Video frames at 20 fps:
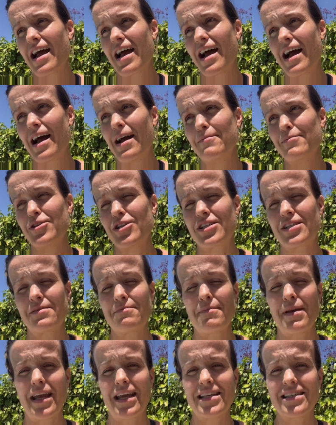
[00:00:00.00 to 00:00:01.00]
I'm just
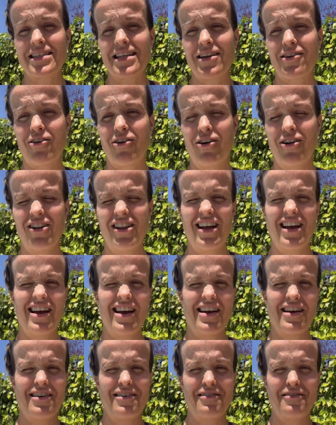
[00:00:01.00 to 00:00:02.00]
amazed at all
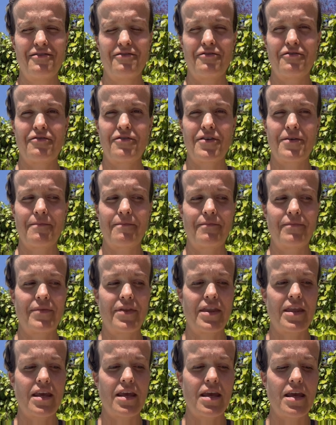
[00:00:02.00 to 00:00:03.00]
of
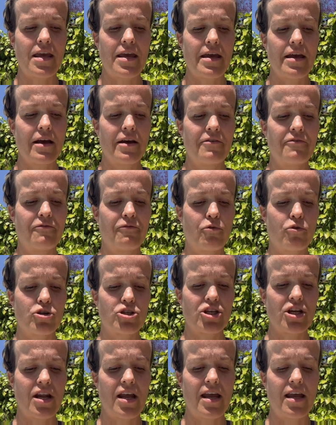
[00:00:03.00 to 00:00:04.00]
the
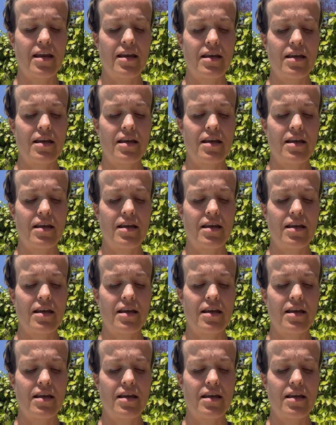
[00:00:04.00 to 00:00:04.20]
unfortunate